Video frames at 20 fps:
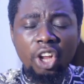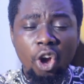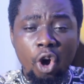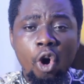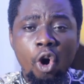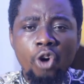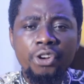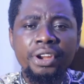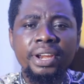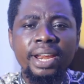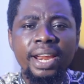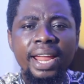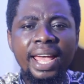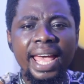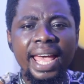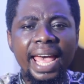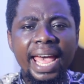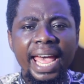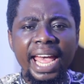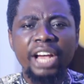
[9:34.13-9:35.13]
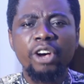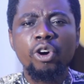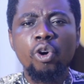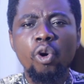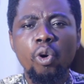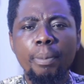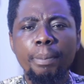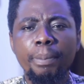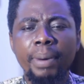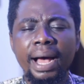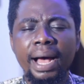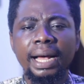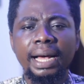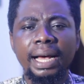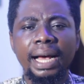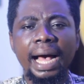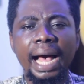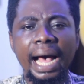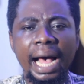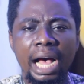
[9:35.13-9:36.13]
on Ecobank
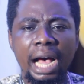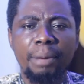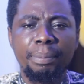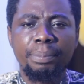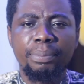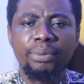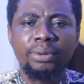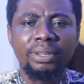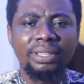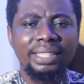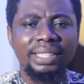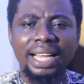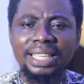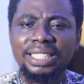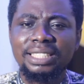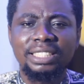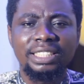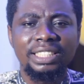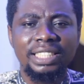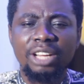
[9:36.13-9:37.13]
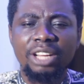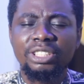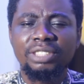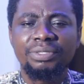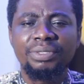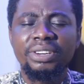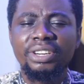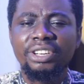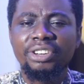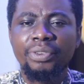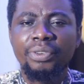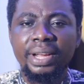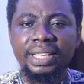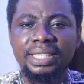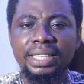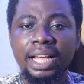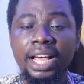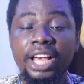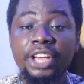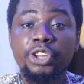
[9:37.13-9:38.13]
app. That sounds very
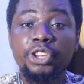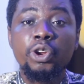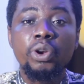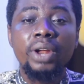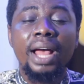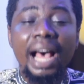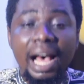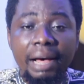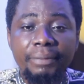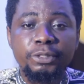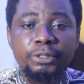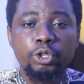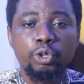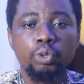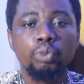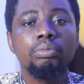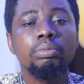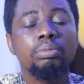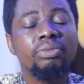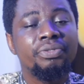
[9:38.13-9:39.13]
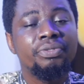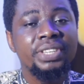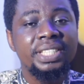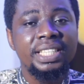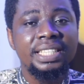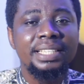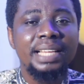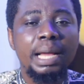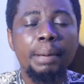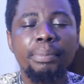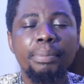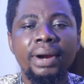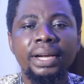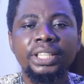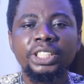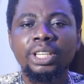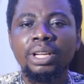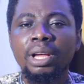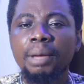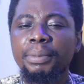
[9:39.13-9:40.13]
great. You don't have to visit their
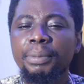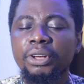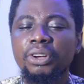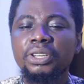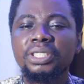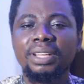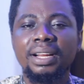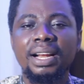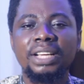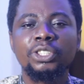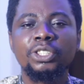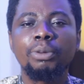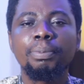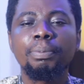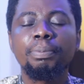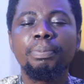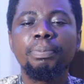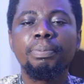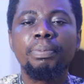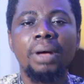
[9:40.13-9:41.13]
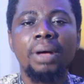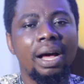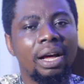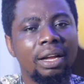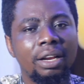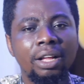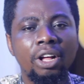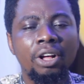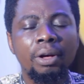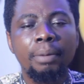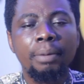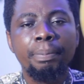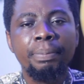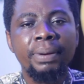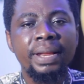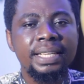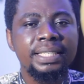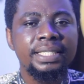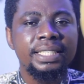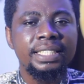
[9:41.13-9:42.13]
branch, because there are some
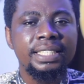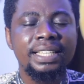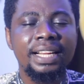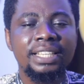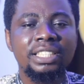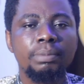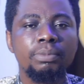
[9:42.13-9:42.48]
locations